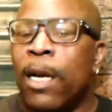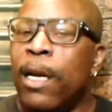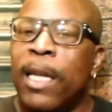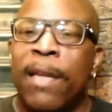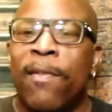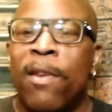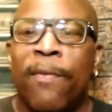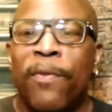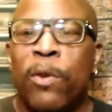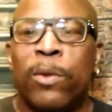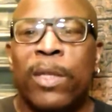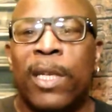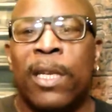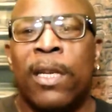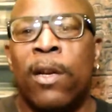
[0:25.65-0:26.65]
uh, even if you
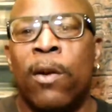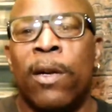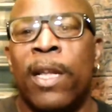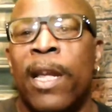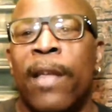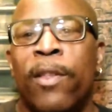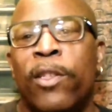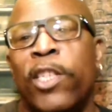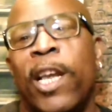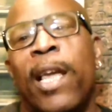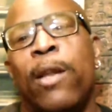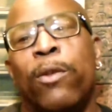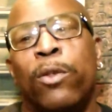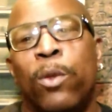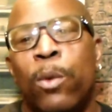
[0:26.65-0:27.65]
did it on the other channel,